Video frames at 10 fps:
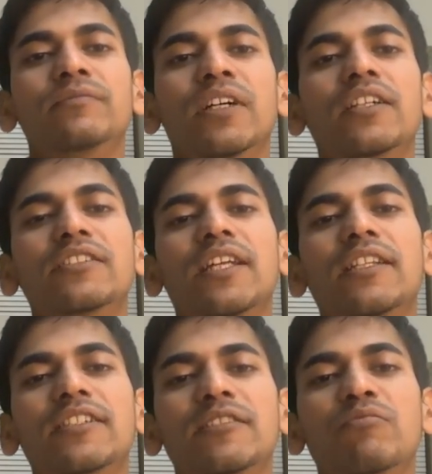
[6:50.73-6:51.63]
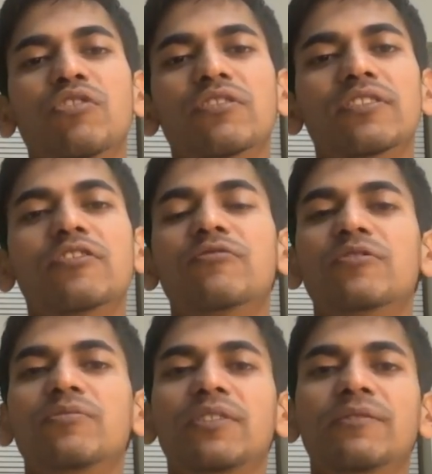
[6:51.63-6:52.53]
Understanding these models
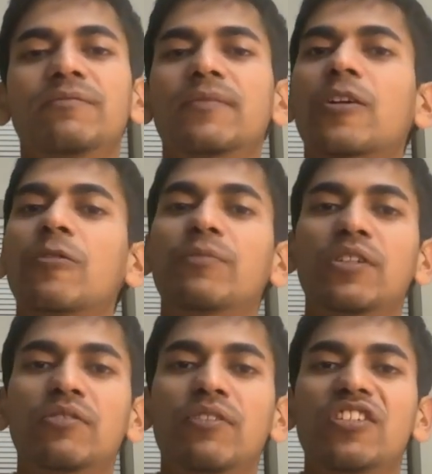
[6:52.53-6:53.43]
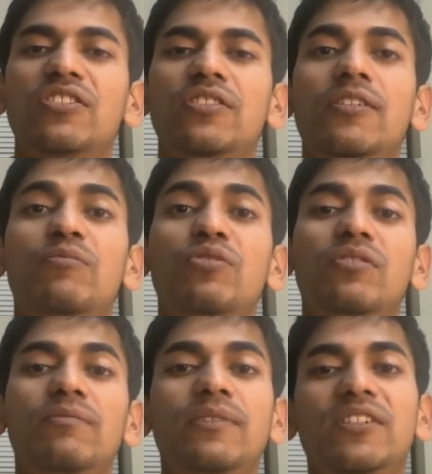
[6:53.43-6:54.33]
gives me a competitive edge in both
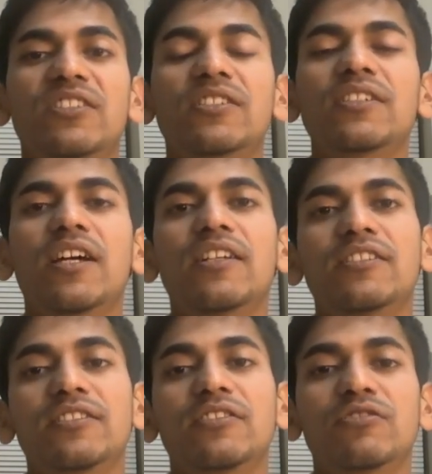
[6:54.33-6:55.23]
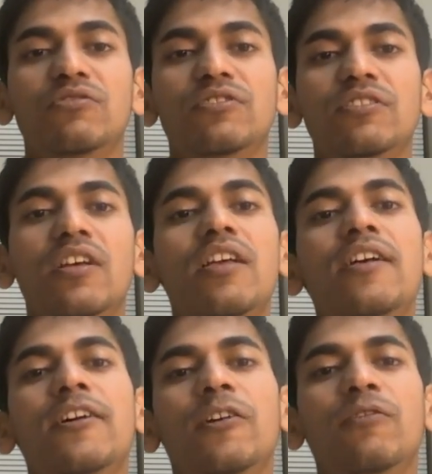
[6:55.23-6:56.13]
industry and research roles.
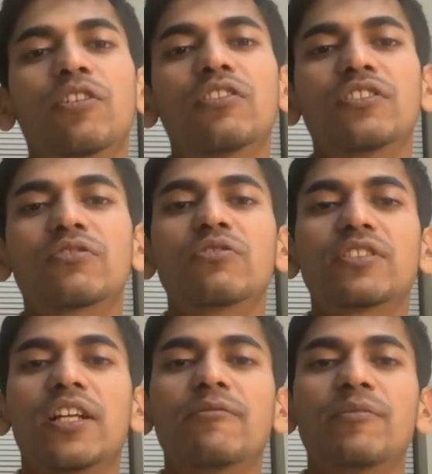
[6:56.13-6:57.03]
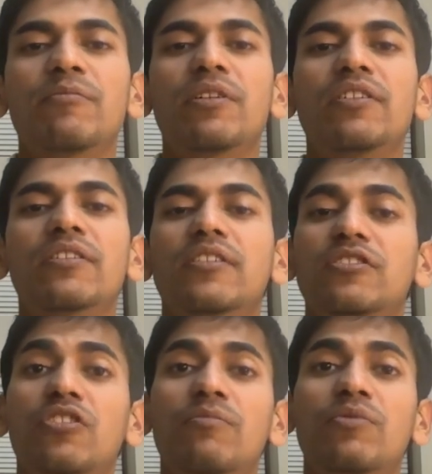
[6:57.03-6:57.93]
Overall, this course helped me build a
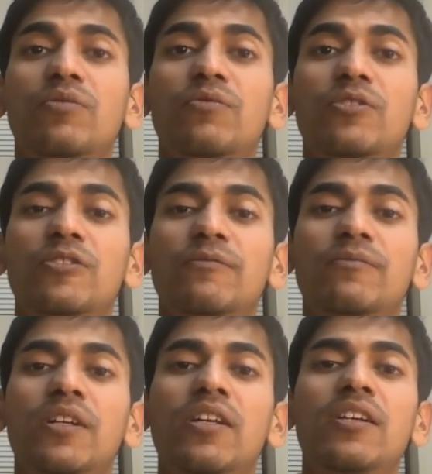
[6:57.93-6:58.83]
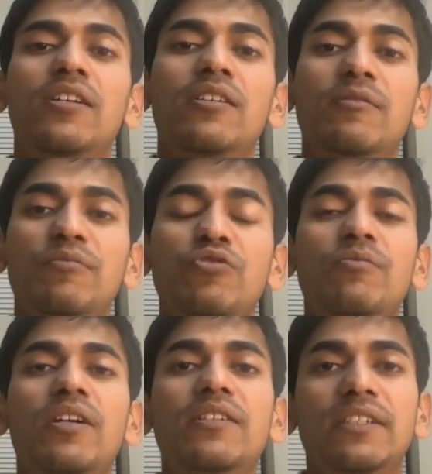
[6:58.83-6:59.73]
strong portfolio, improve
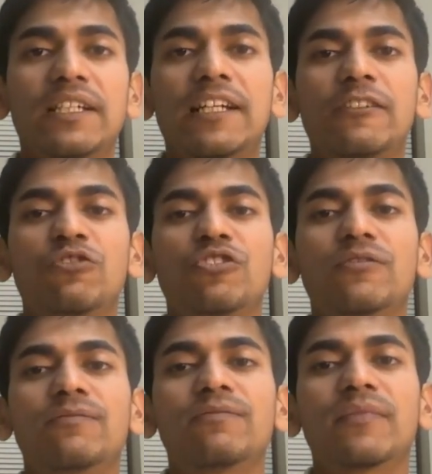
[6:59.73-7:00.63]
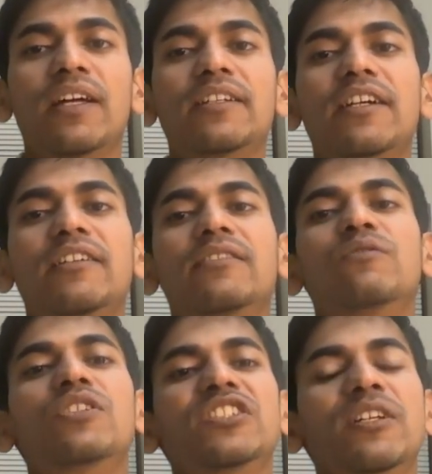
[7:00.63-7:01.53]
my AI intuition, and get
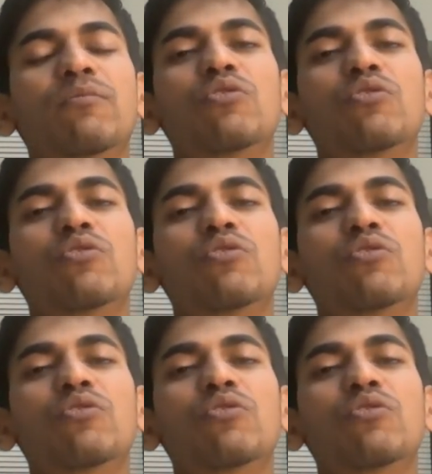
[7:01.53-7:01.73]
one step